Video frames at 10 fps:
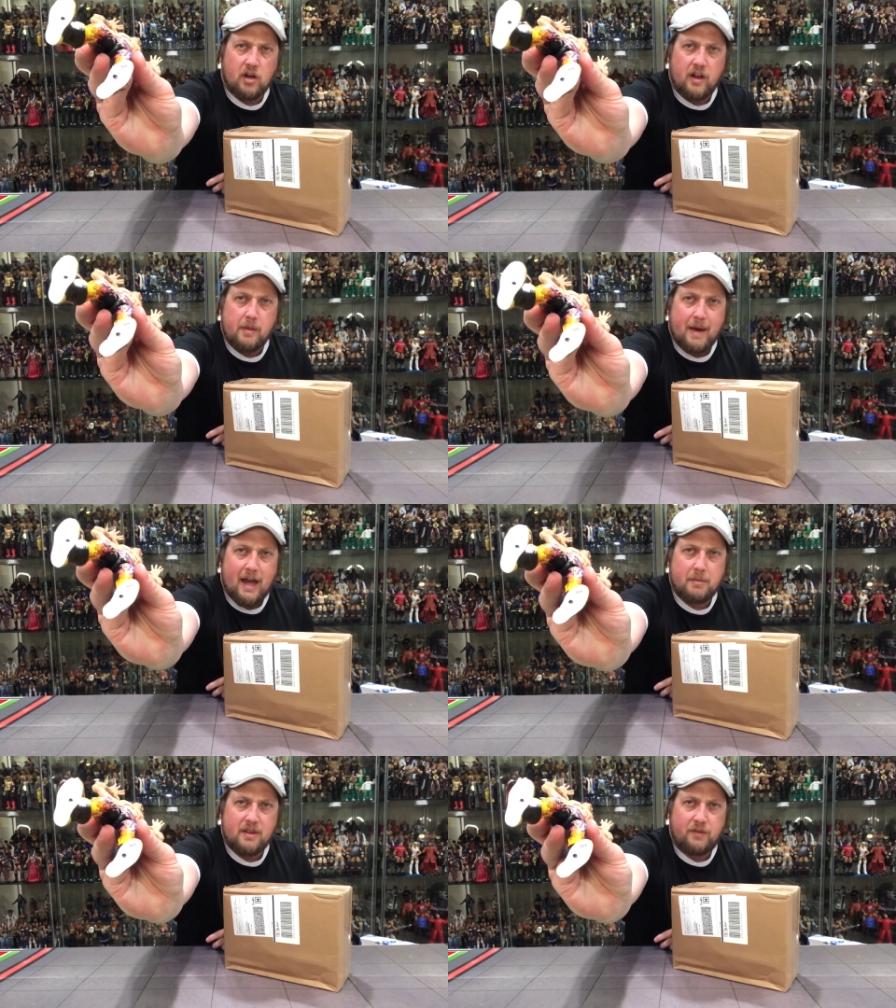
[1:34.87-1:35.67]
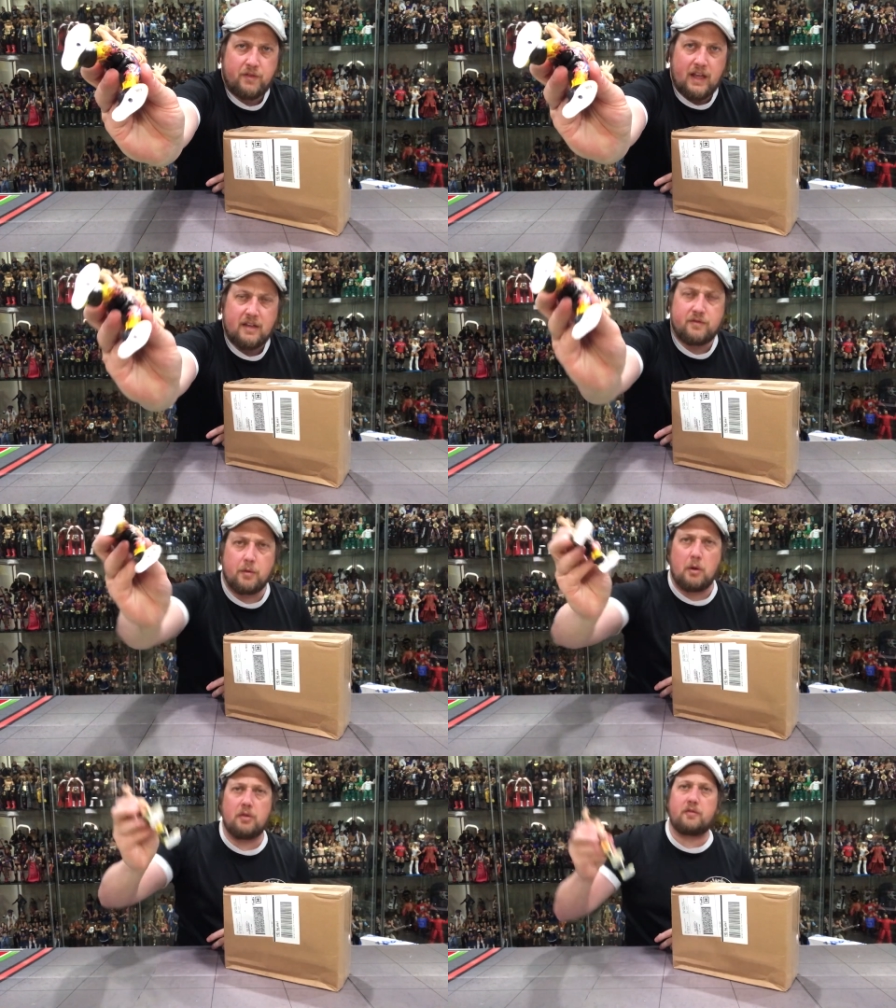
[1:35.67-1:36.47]
are on the bottom of the feet
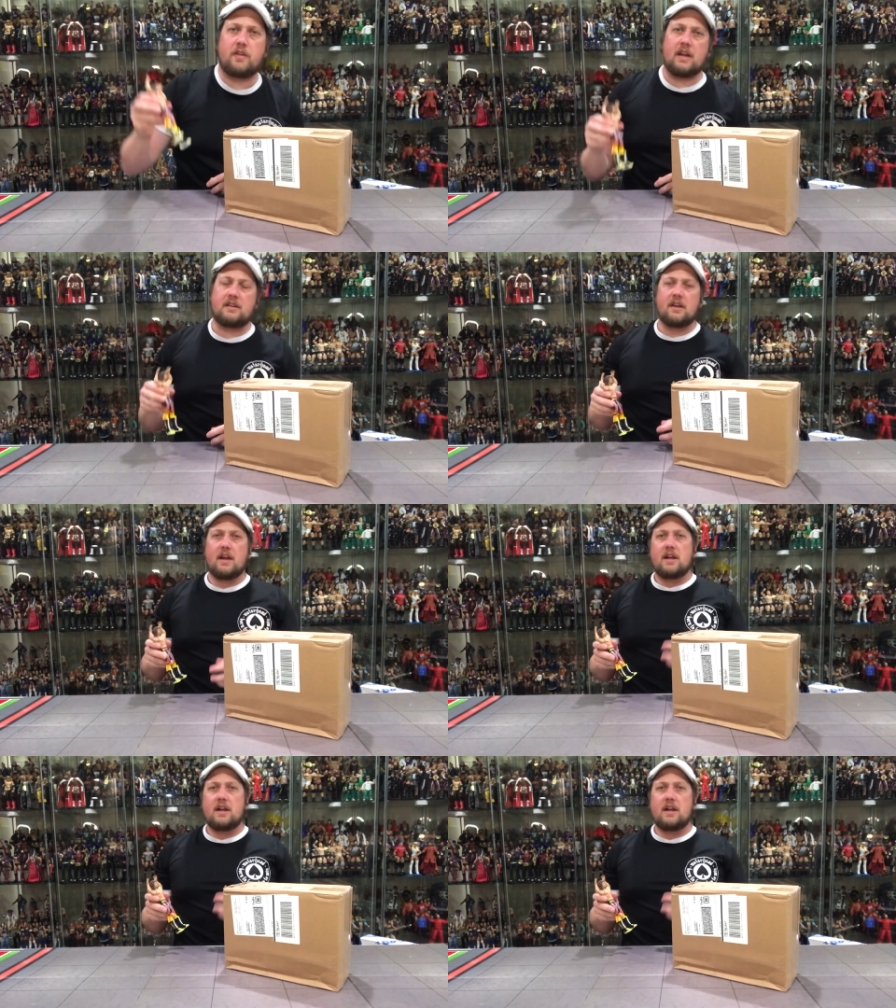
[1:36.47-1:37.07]
for both feet.